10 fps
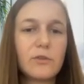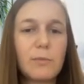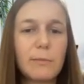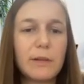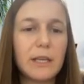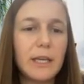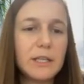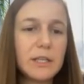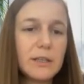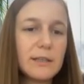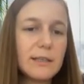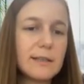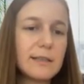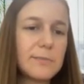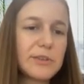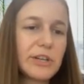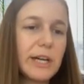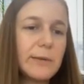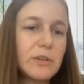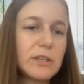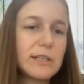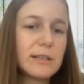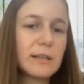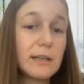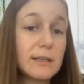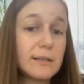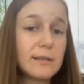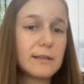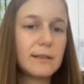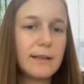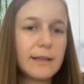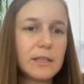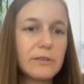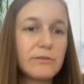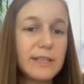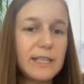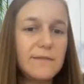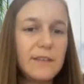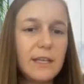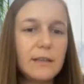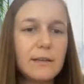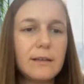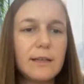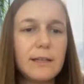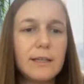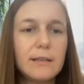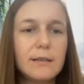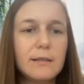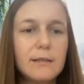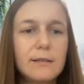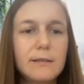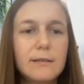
through publications and subscribers are clusters that actually receive data and